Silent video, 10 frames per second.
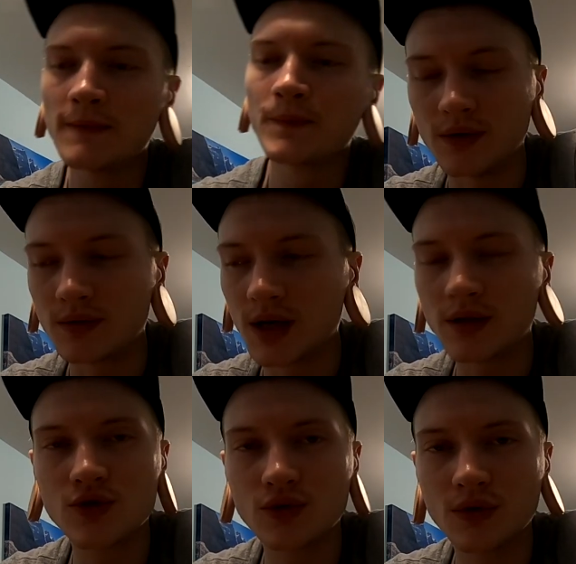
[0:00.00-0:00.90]
You
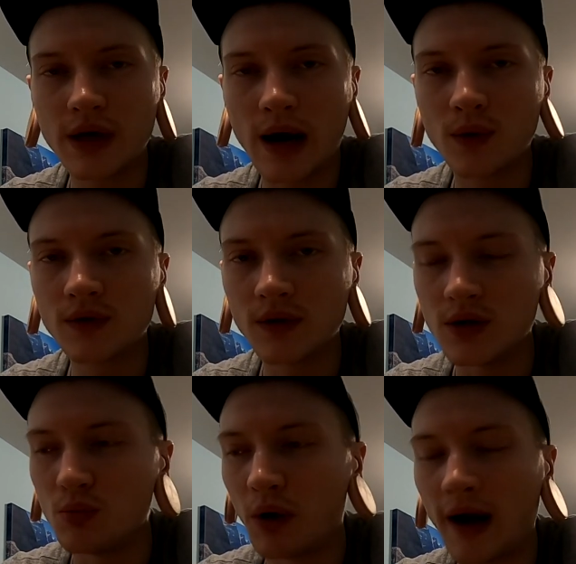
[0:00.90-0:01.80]
take the jewelry out
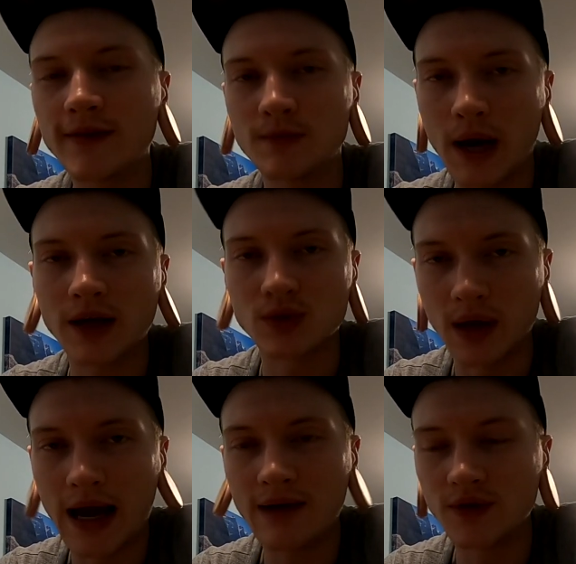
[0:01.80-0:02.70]
and you buy some
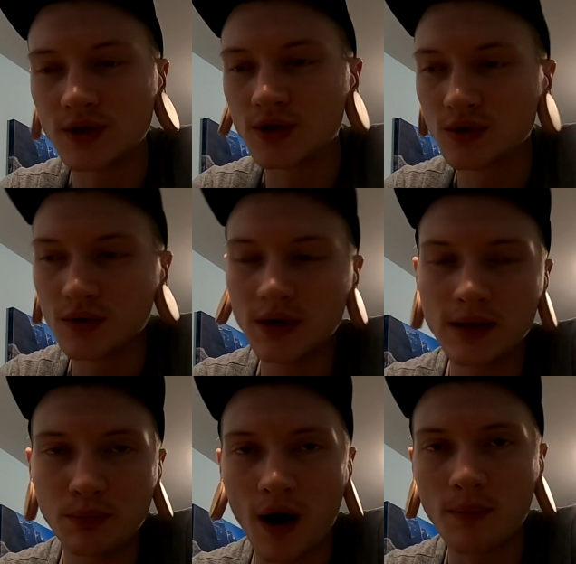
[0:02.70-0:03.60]
actual 1/2 inch
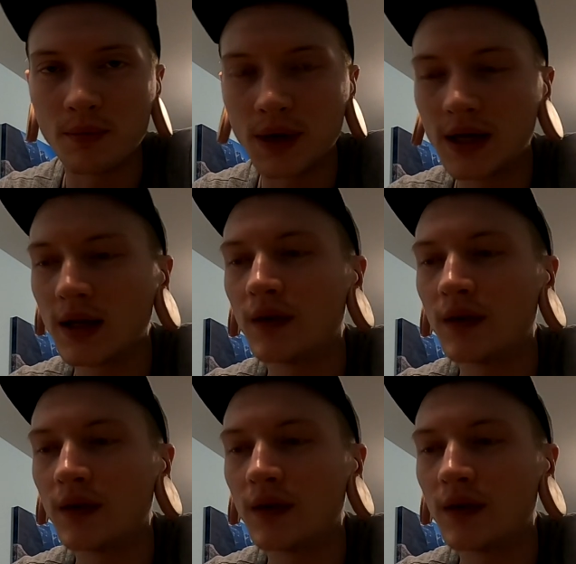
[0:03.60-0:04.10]
jewelry, pop them in,